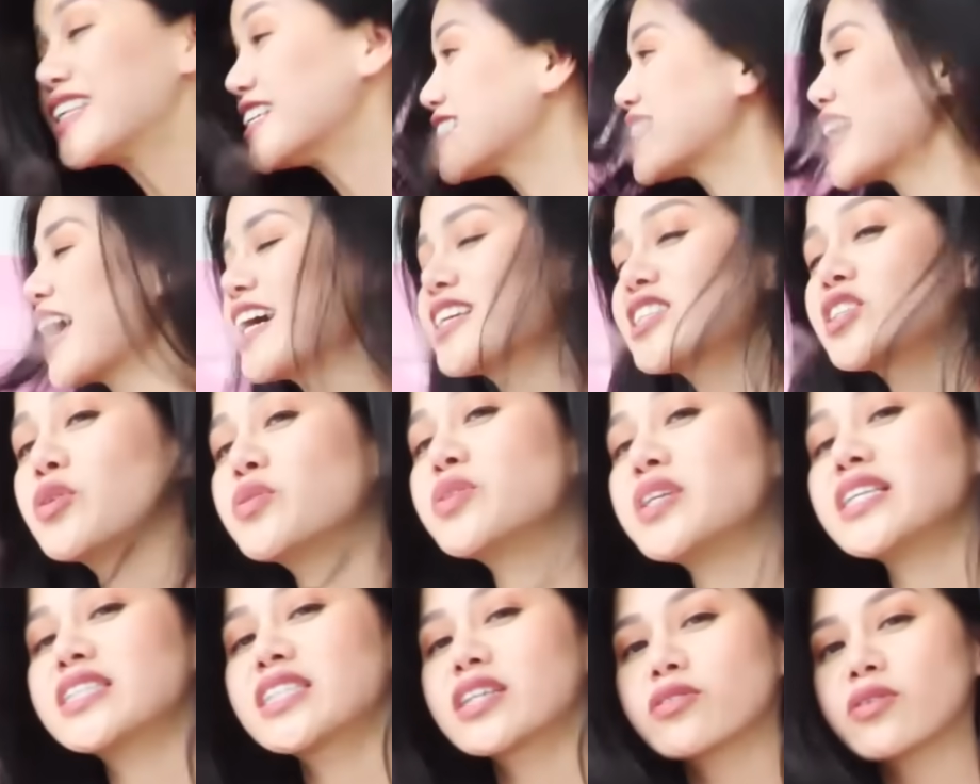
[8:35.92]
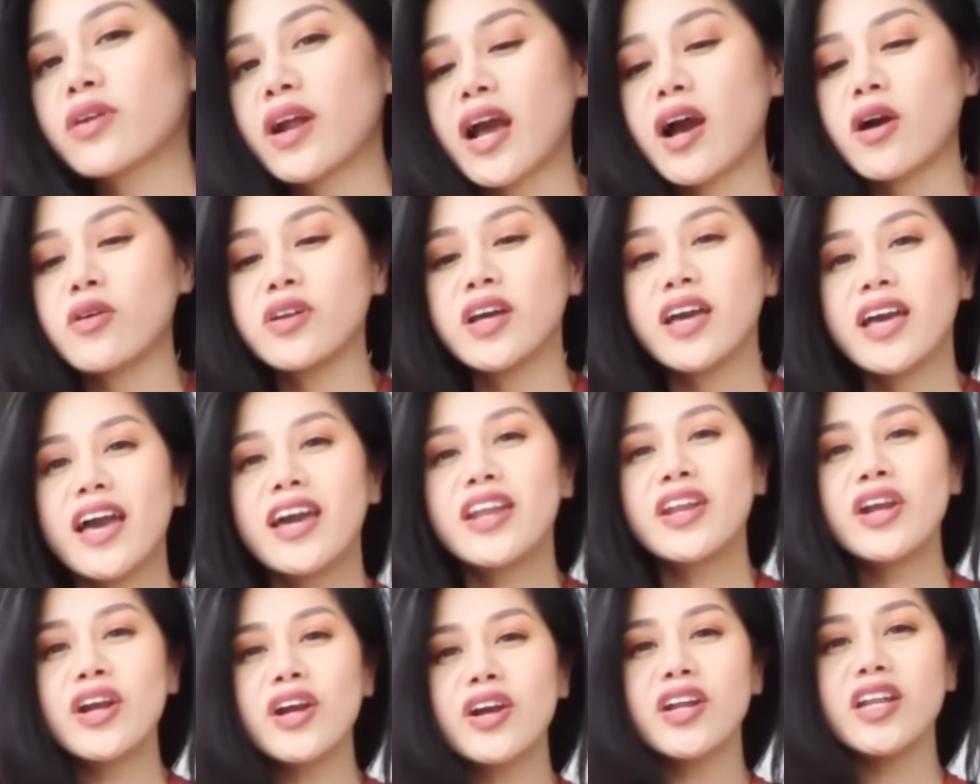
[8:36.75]
This castle needs a crown,
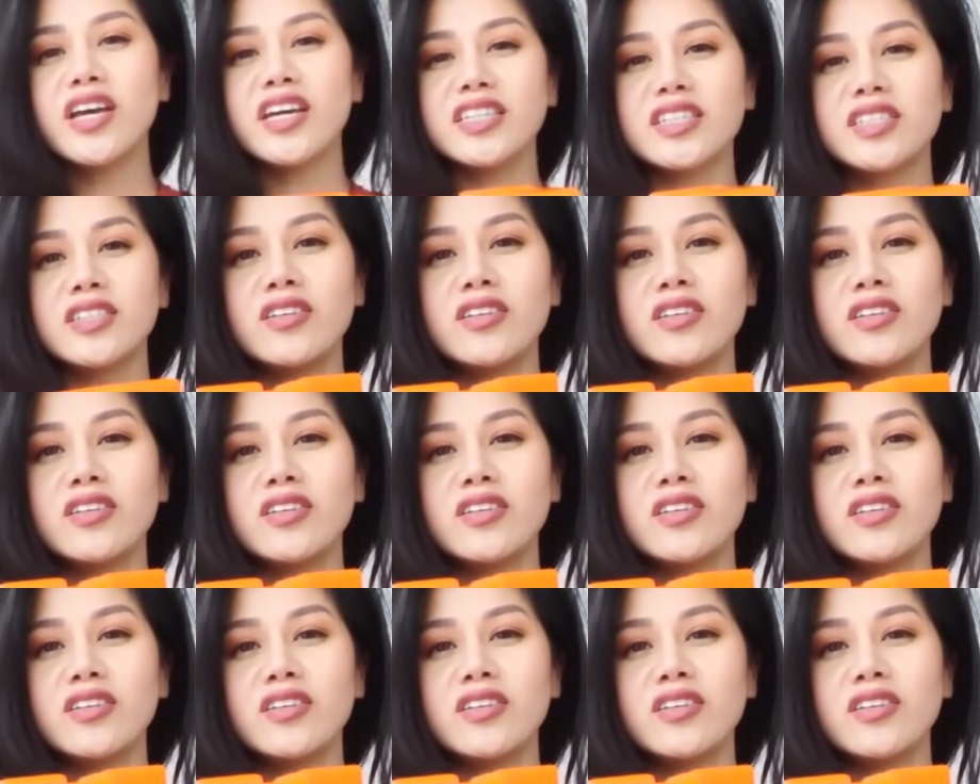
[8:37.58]
and here it is.